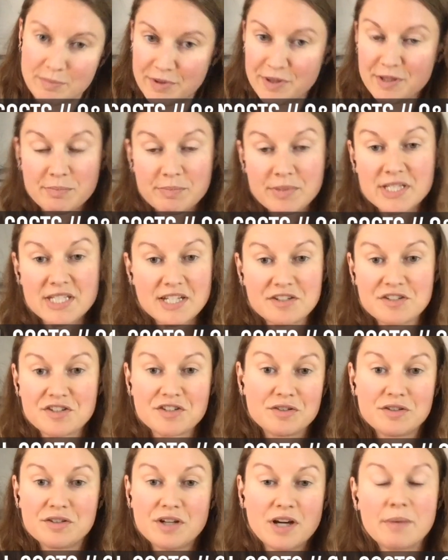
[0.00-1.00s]
the
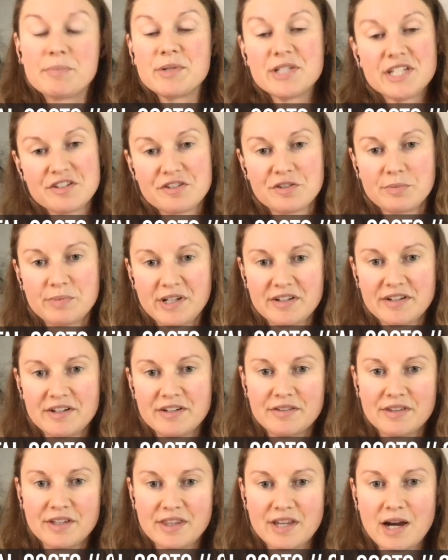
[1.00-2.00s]
potential a potential
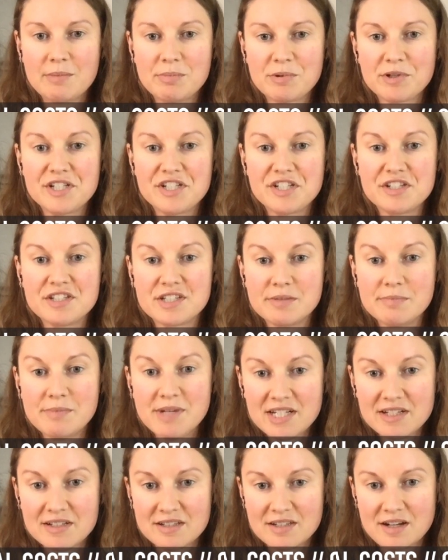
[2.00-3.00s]
barrier that the operations and
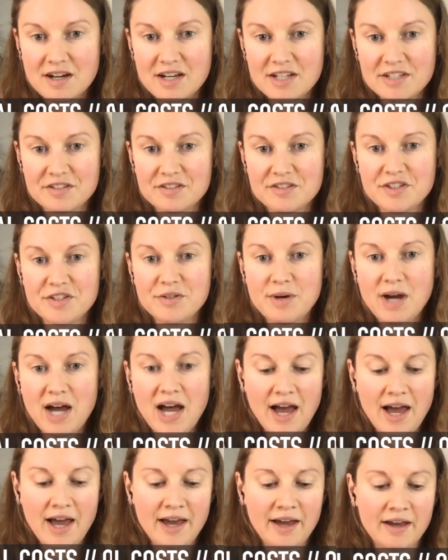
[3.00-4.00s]
maintenance costs are too
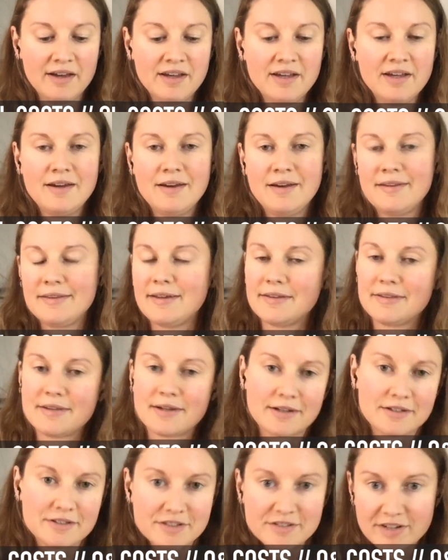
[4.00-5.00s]
high, that the
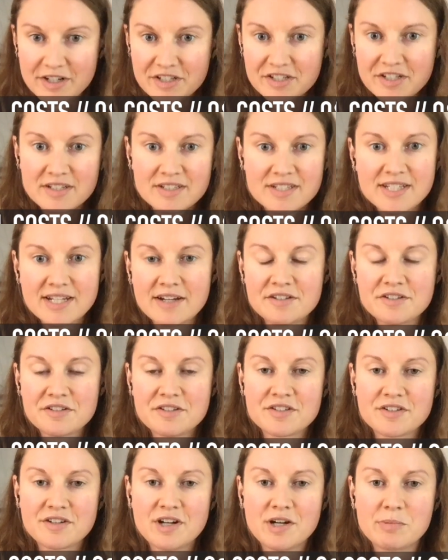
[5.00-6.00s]
construction
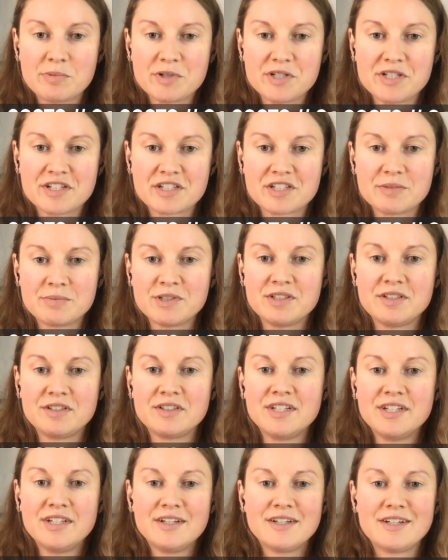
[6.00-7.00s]
schedules are
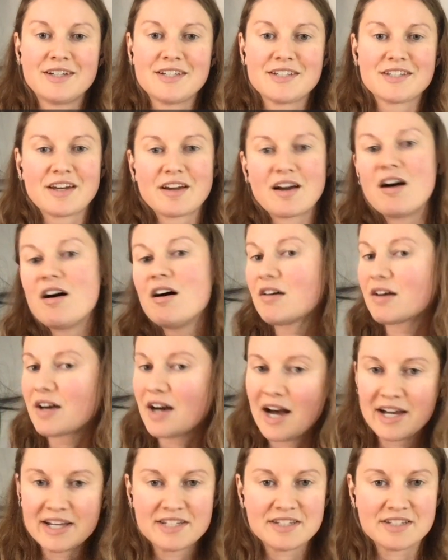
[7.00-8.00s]
unpredictable. It's like all
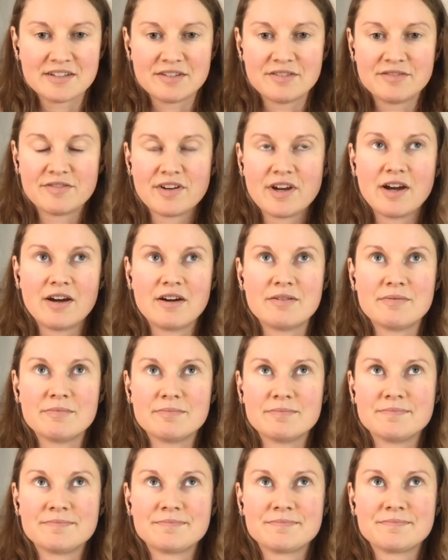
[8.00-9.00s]
kinds of um,